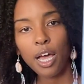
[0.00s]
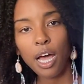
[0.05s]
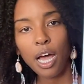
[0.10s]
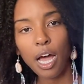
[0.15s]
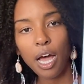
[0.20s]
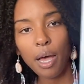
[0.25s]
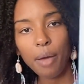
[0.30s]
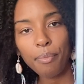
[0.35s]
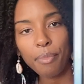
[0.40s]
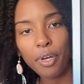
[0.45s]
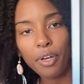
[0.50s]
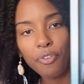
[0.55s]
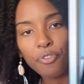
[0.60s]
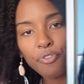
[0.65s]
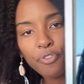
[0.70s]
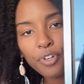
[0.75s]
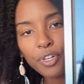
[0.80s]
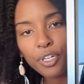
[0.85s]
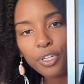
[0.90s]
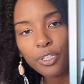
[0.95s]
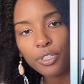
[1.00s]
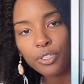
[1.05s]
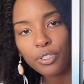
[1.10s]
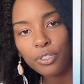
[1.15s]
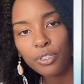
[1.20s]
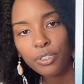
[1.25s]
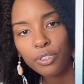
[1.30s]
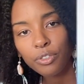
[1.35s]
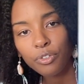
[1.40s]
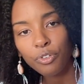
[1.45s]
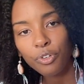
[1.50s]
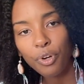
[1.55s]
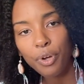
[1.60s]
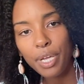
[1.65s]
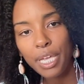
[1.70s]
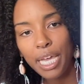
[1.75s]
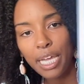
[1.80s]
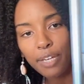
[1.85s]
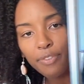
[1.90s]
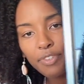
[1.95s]
a fern
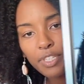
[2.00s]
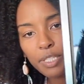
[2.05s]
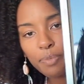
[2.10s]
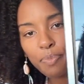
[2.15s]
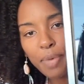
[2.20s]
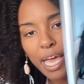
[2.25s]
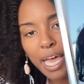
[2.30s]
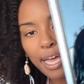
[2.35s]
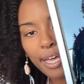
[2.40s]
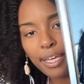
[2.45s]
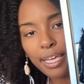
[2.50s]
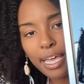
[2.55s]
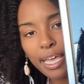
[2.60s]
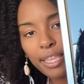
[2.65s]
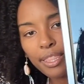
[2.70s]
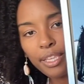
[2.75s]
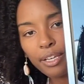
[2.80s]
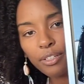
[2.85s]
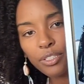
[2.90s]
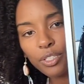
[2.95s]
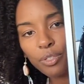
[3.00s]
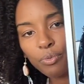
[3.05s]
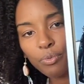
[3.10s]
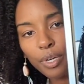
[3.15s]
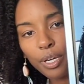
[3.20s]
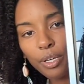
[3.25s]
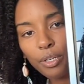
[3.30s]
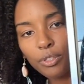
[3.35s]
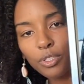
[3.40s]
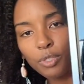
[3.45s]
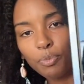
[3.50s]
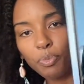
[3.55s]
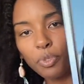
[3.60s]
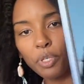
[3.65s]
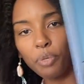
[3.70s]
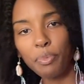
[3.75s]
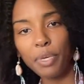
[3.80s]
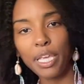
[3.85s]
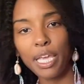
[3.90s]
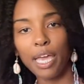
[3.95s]
growing out of its back, and there's a rose
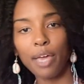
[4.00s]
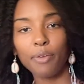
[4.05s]
blooming.